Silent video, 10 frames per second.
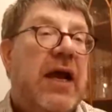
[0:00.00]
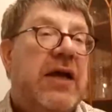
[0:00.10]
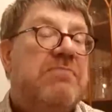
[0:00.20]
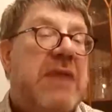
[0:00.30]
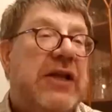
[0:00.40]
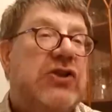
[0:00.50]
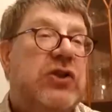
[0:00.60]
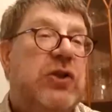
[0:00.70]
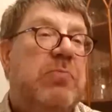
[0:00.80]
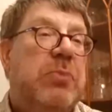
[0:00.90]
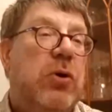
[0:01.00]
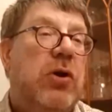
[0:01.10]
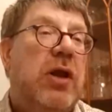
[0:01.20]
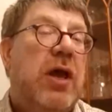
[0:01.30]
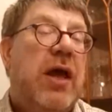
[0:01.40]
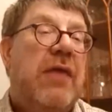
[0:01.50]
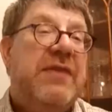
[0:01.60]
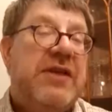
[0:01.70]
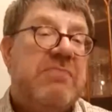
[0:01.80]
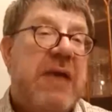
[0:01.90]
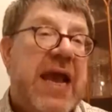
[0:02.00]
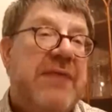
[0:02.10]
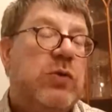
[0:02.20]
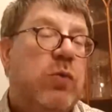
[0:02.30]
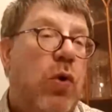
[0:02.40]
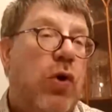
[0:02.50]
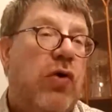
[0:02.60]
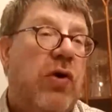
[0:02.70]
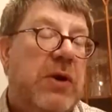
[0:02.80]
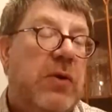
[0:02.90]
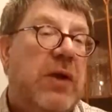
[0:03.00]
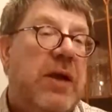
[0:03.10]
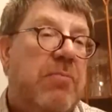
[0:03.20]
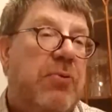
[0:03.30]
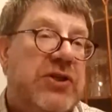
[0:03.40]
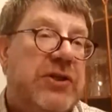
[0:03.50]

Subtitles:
managed to put this man, this war criminal, in prison.